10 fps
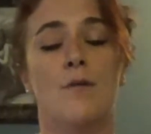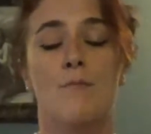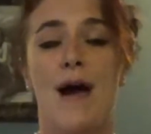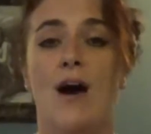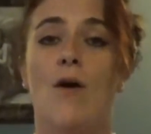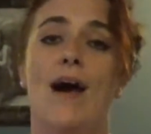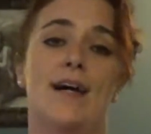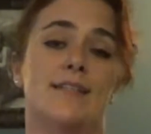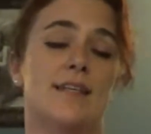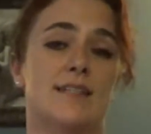Mao
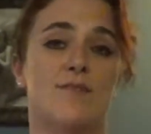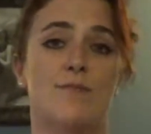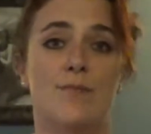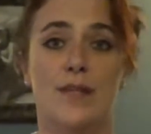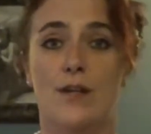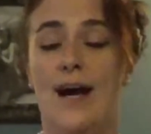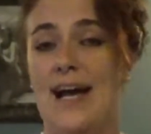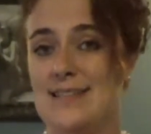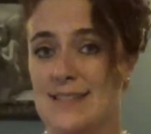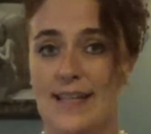has his little
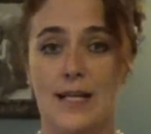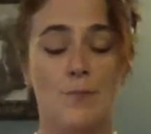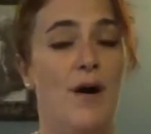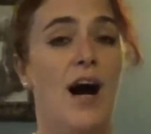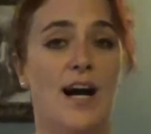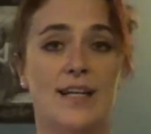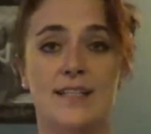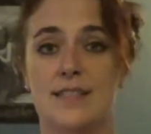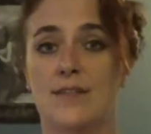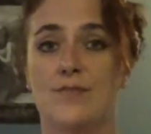isolated
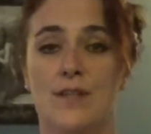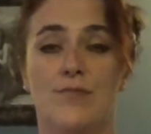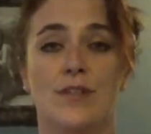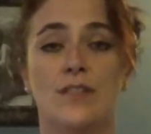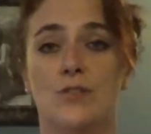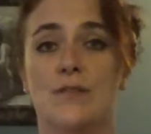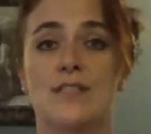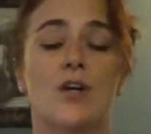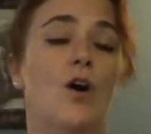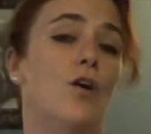pockets of different
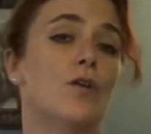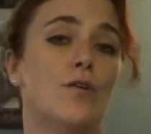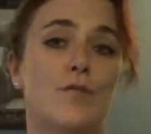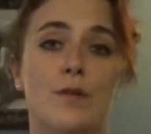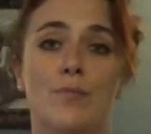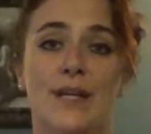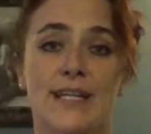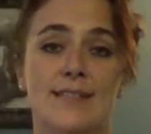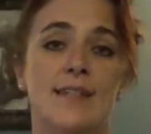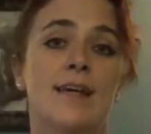units all over the
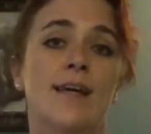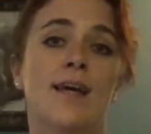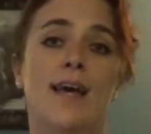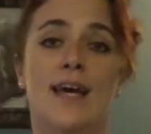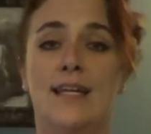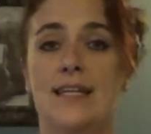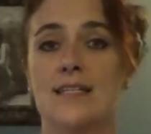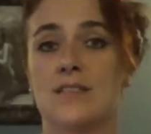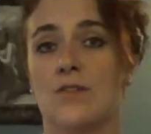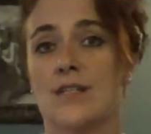place, and he
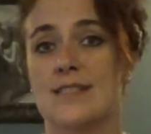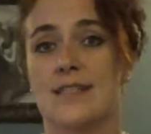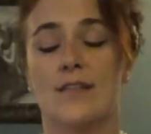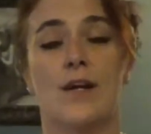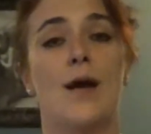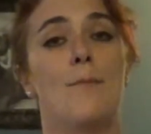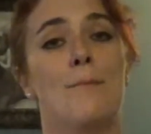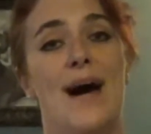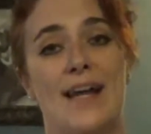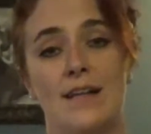is going to sit there and
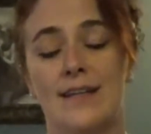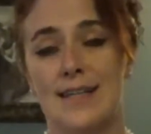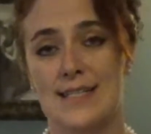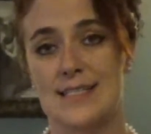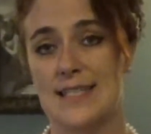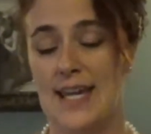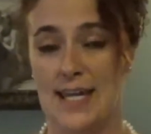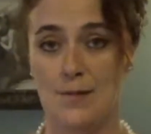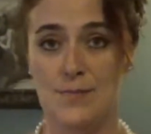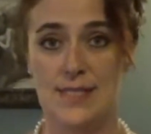battle against
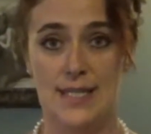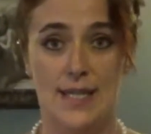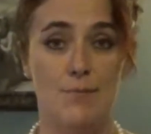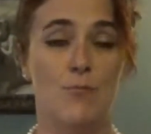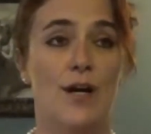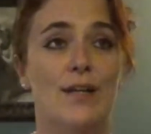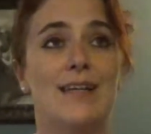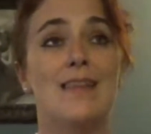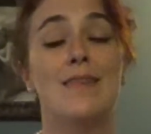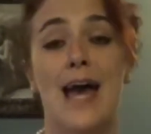K M T. While
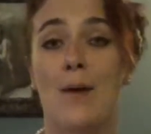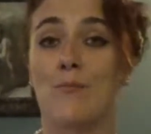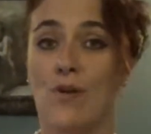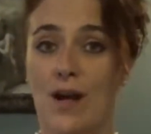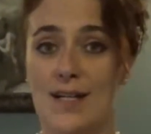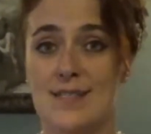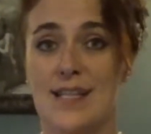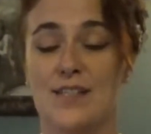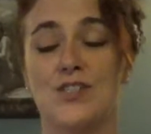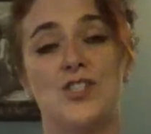in that
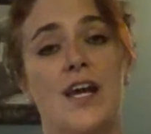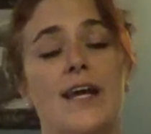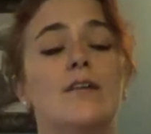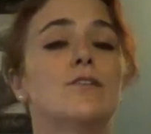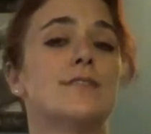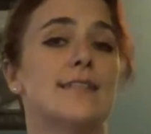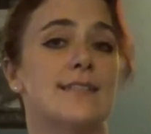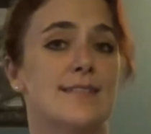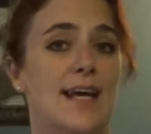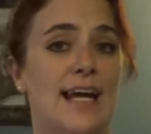process, Chiang loses
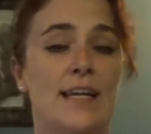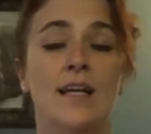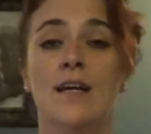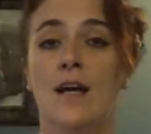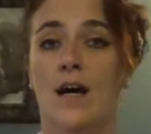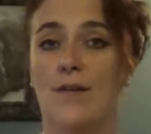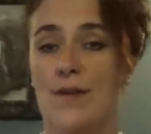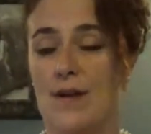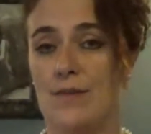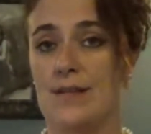sight of
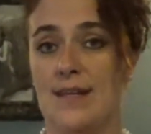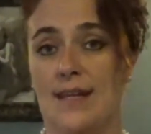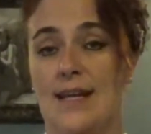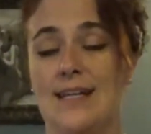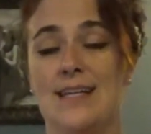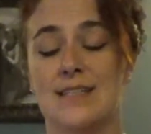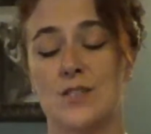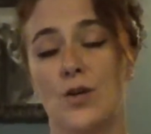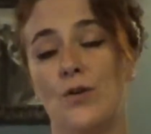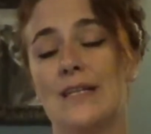everything, and he is
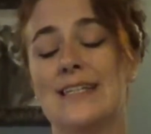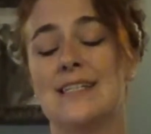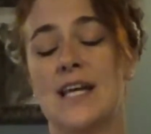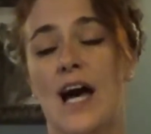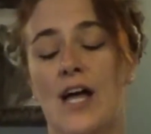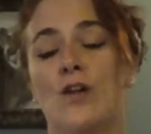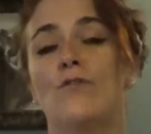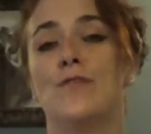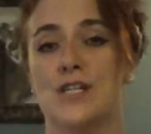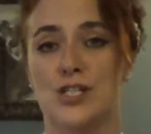totally
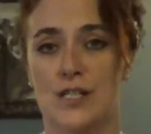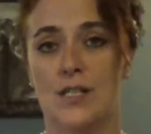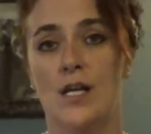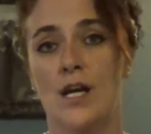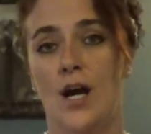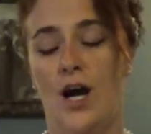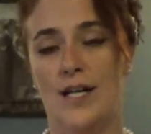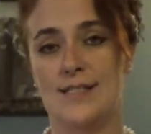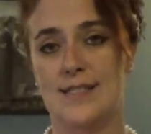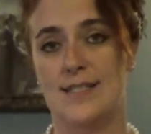tunnel visioned on C